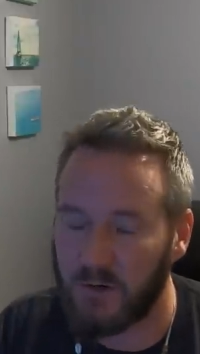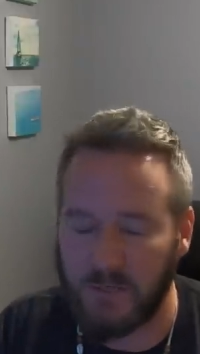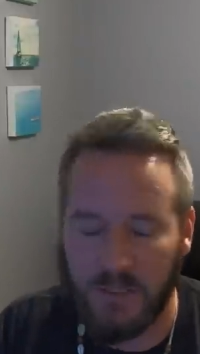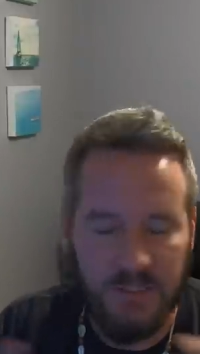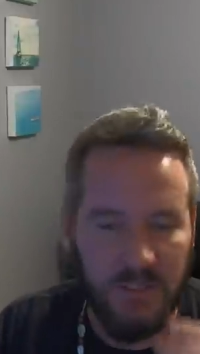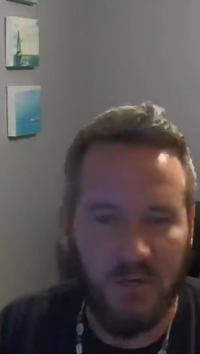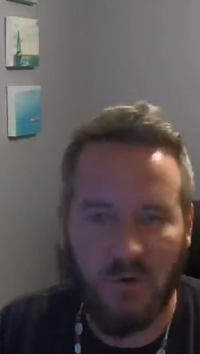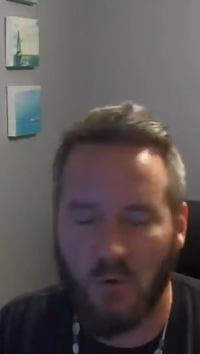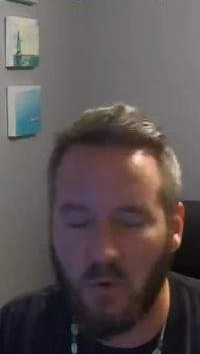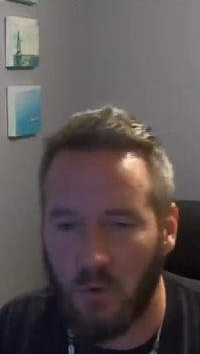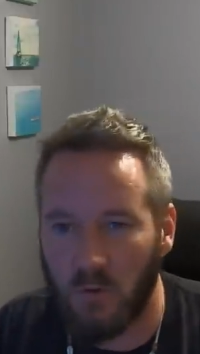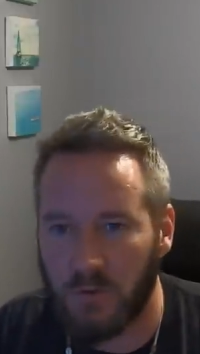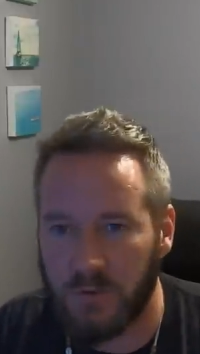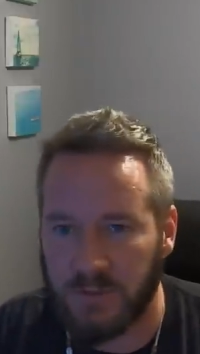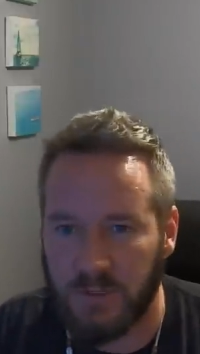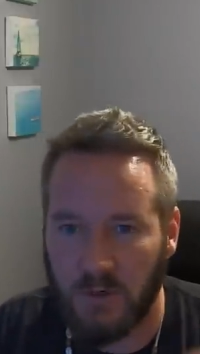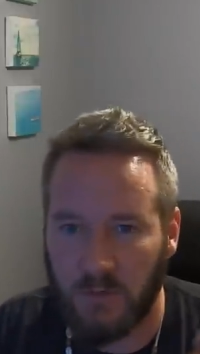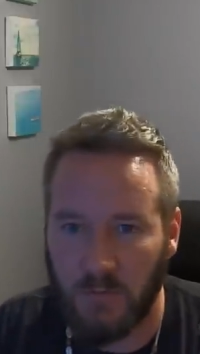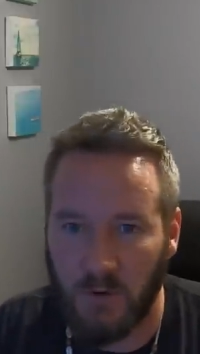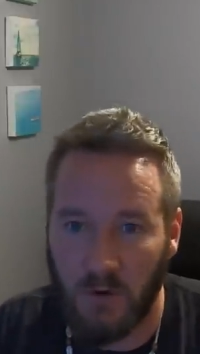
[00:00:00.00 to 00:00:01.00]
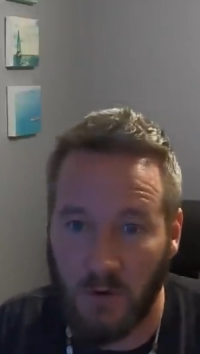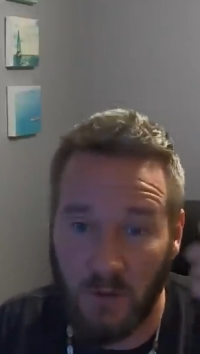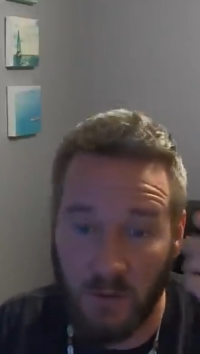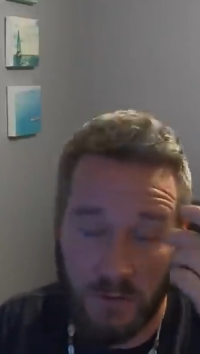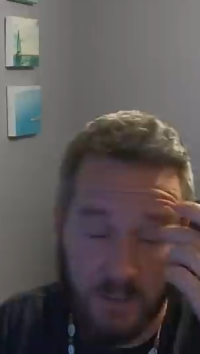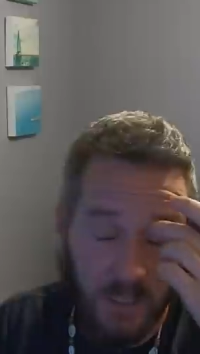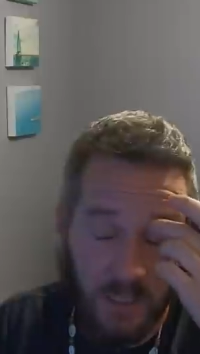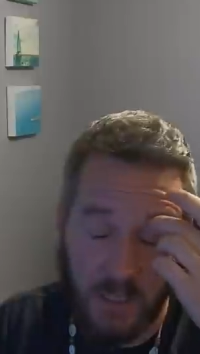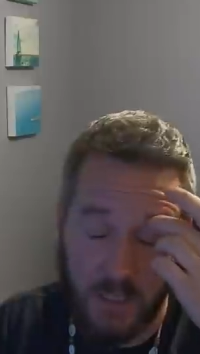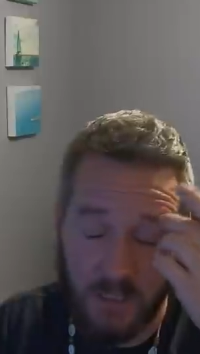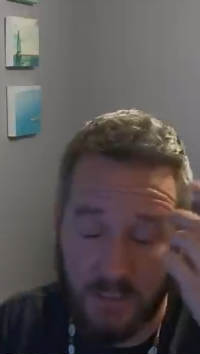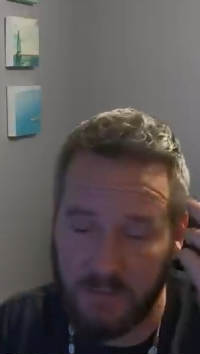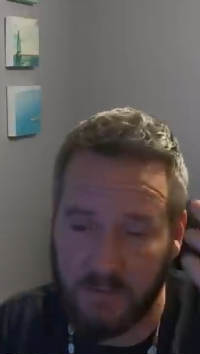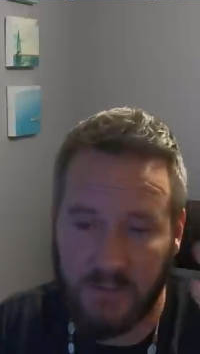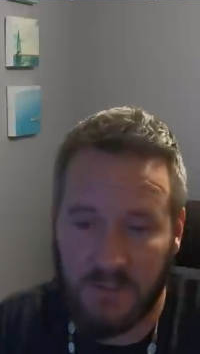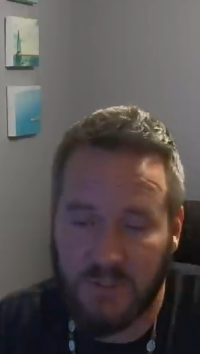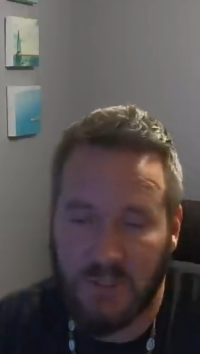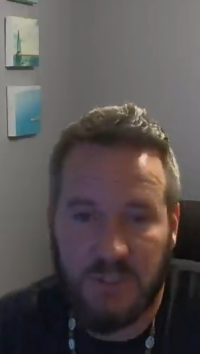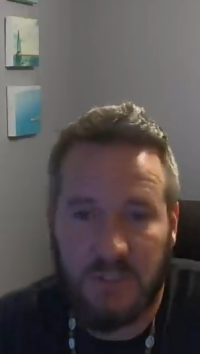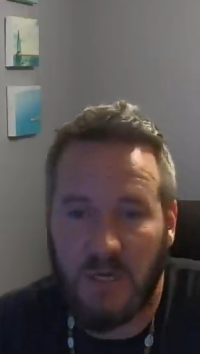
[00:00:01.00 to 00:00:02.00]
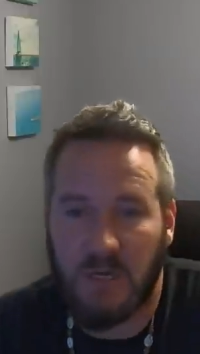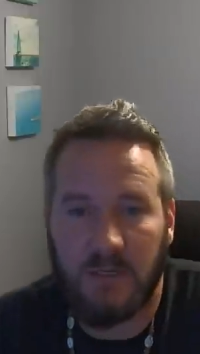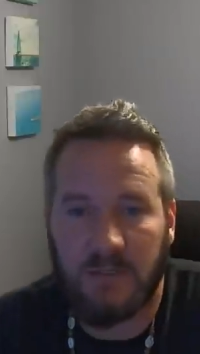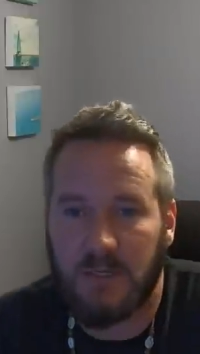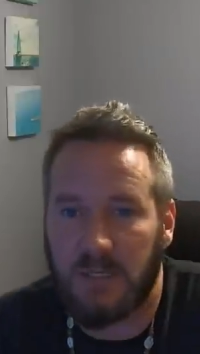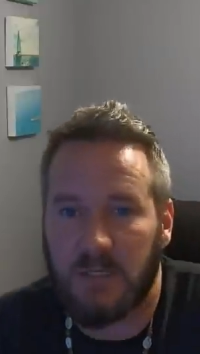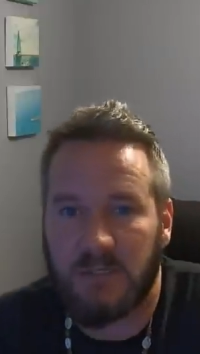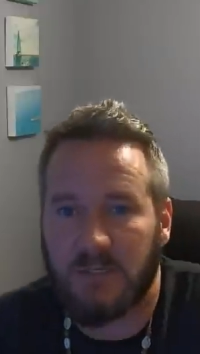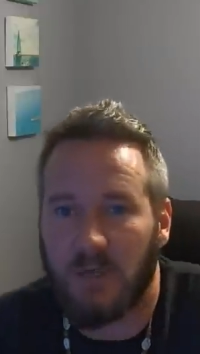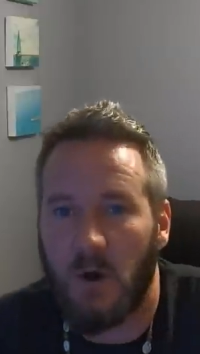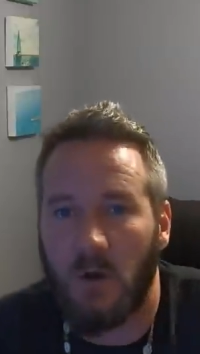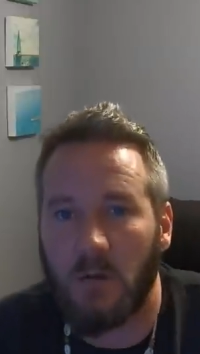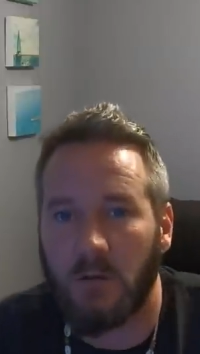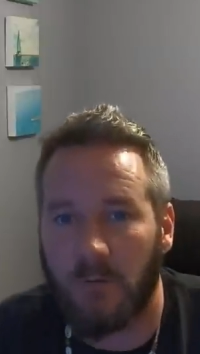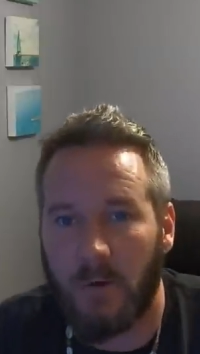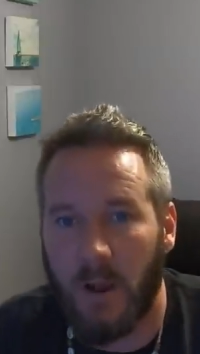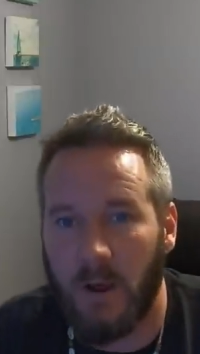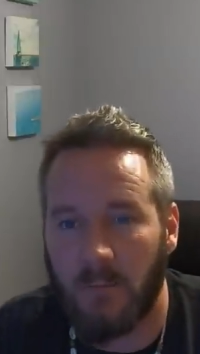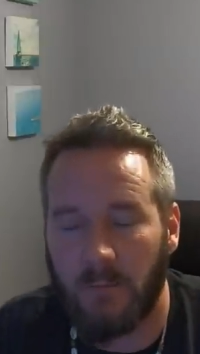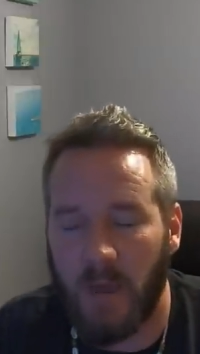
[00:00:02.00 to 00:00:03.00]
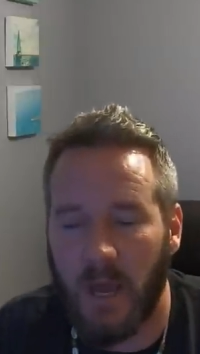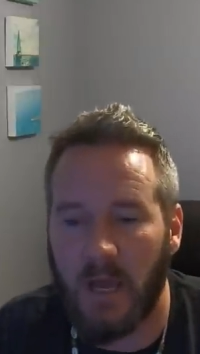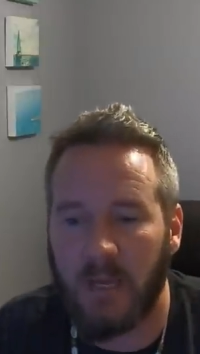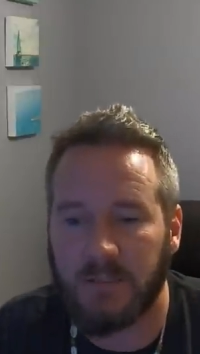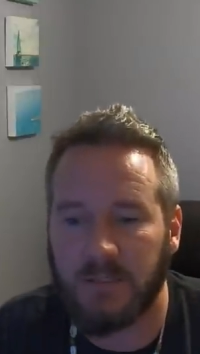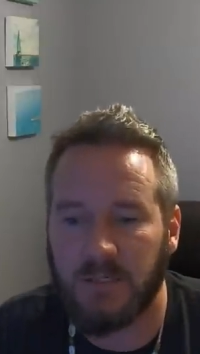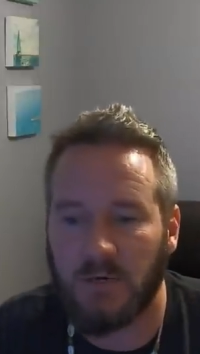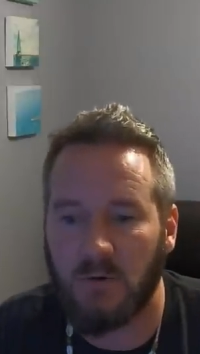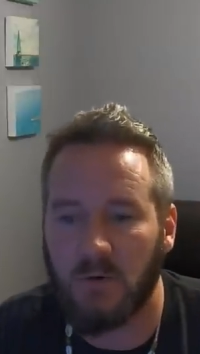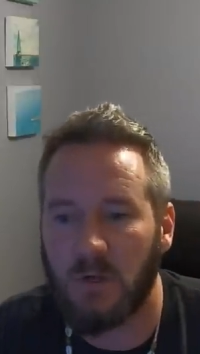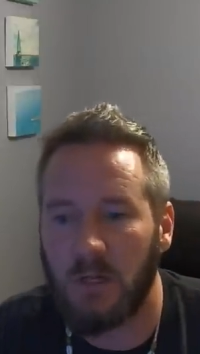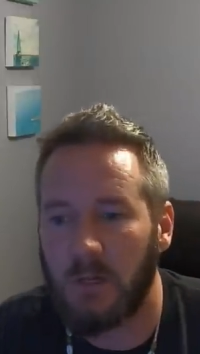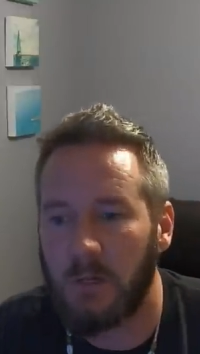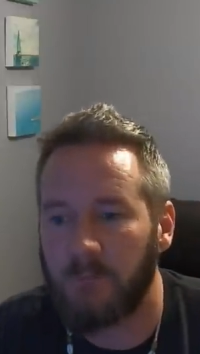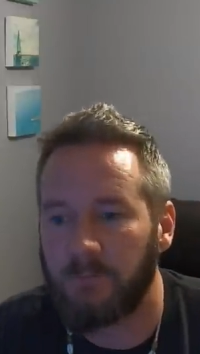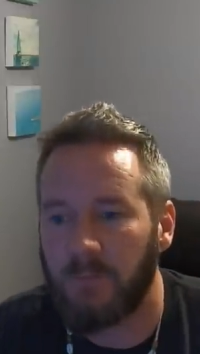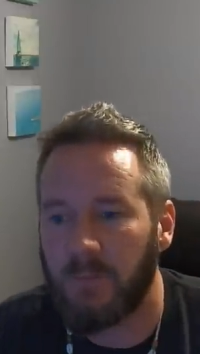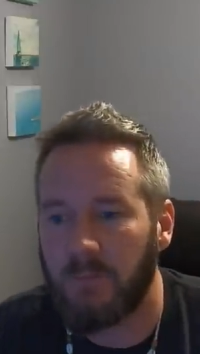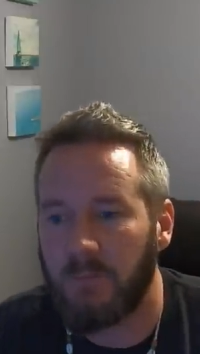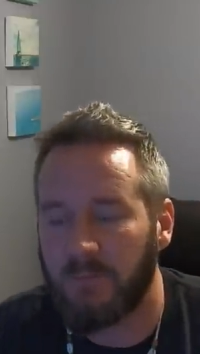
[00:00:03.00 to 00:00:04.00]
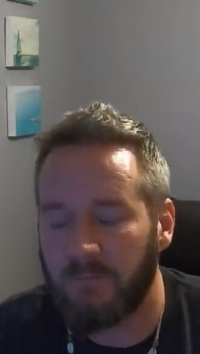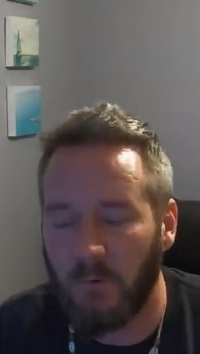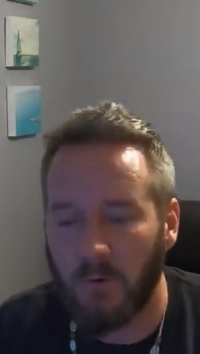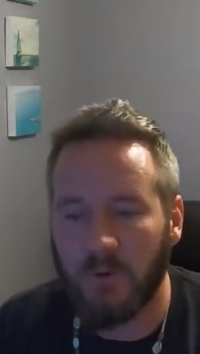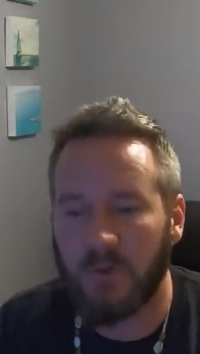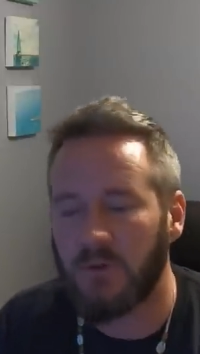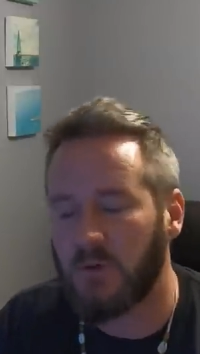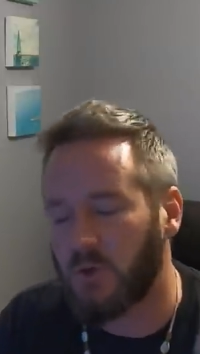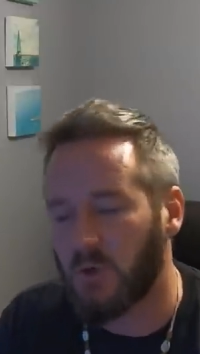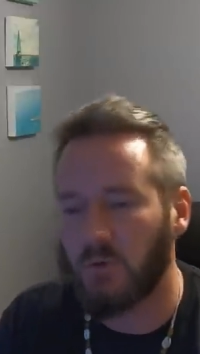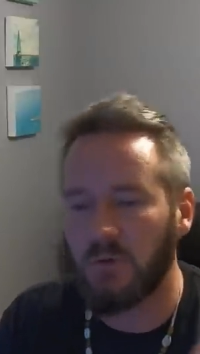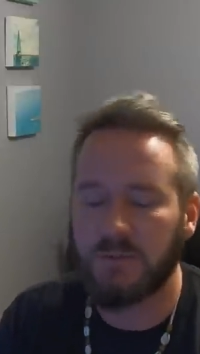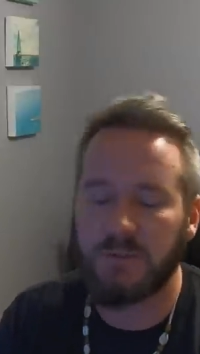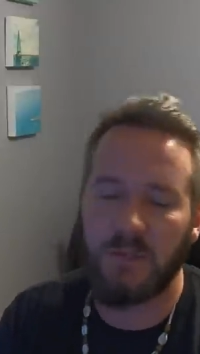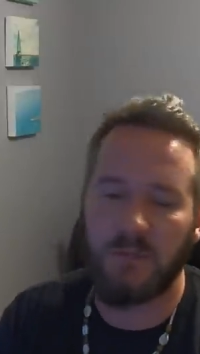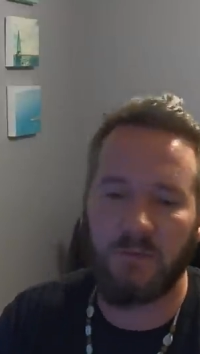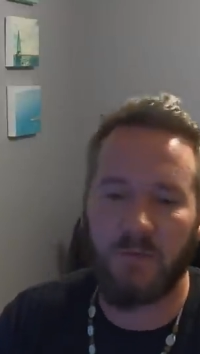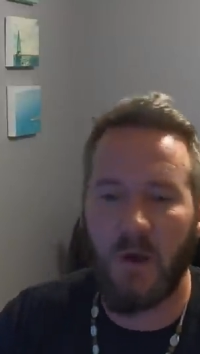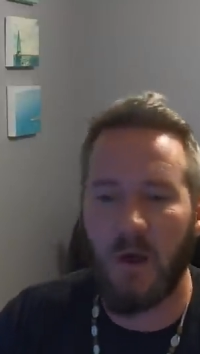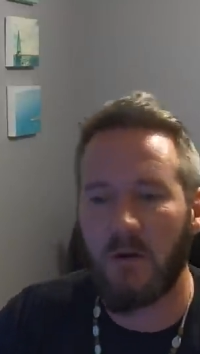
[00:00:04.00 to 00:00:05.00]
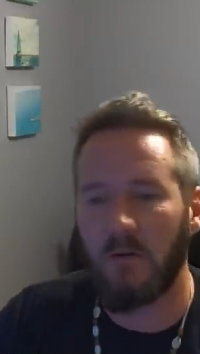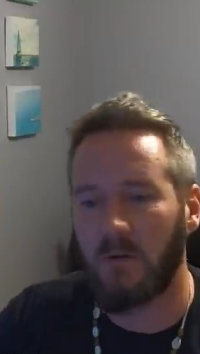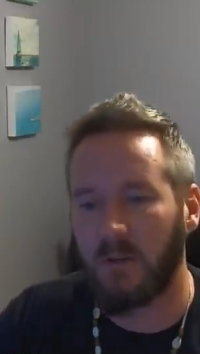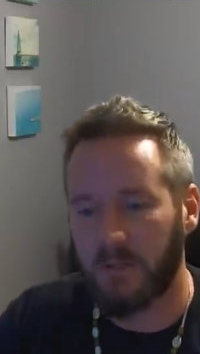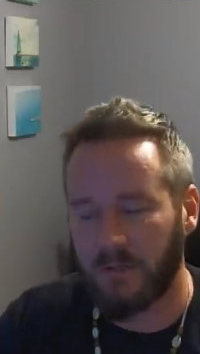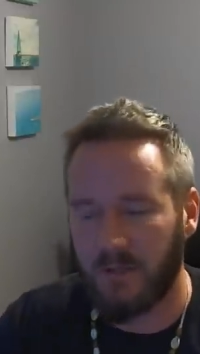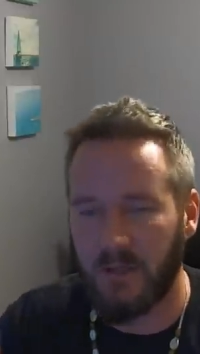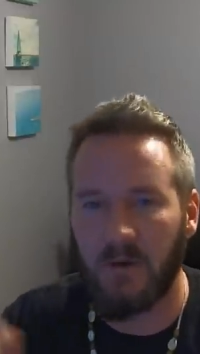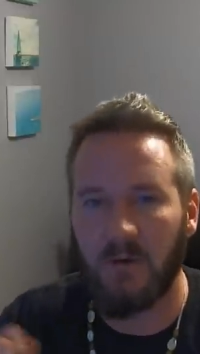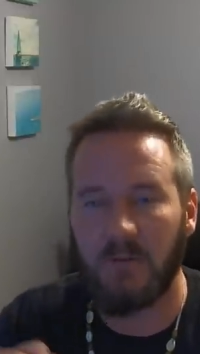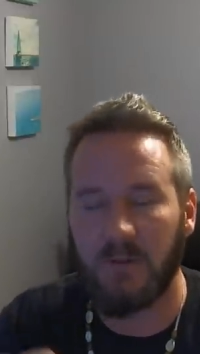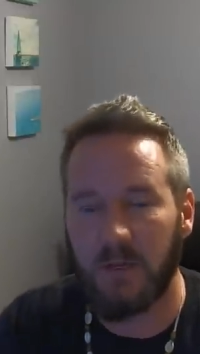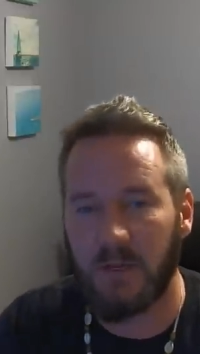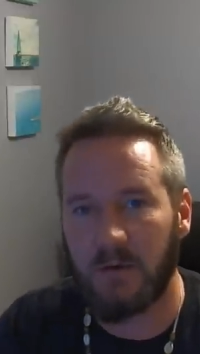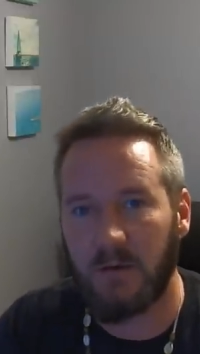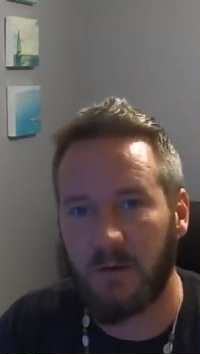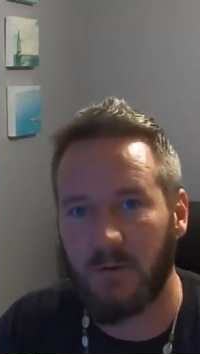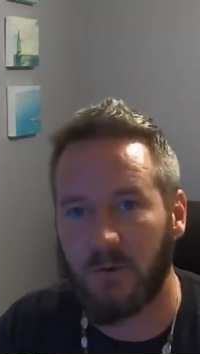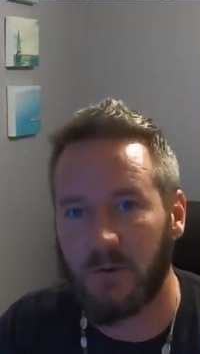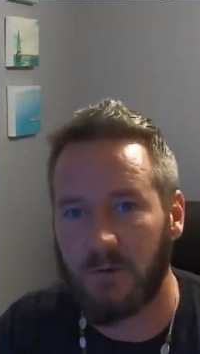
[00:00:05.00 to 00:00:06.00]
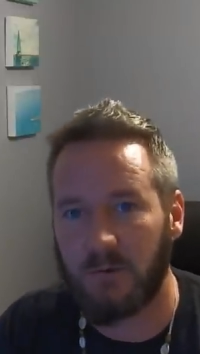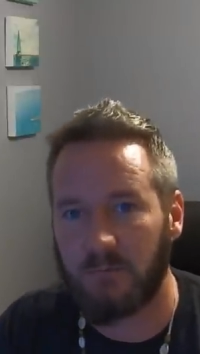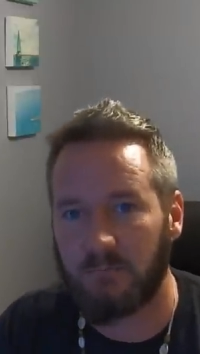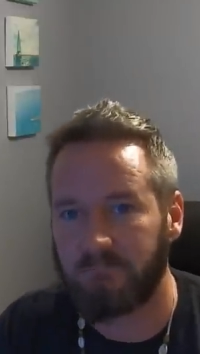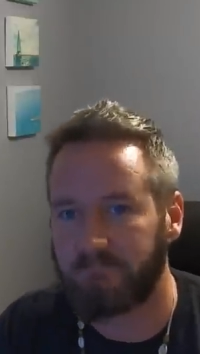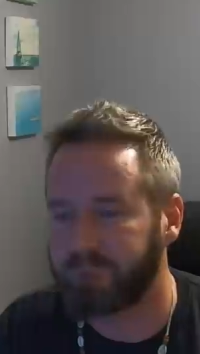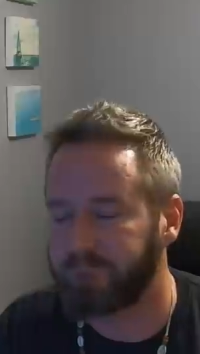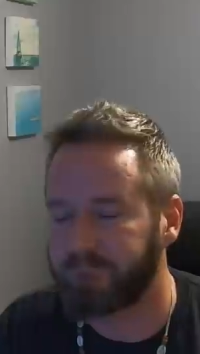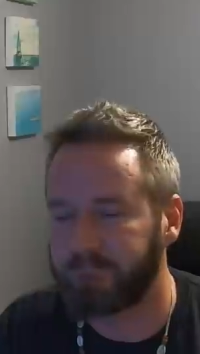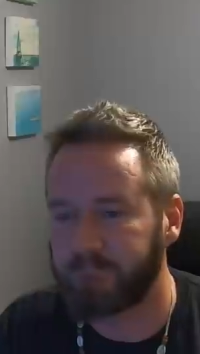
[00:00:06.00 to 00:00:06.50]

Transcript: It doesn't cool the turbo. It just it, it's all around bad. So before you goose the throttle and kill the ignition,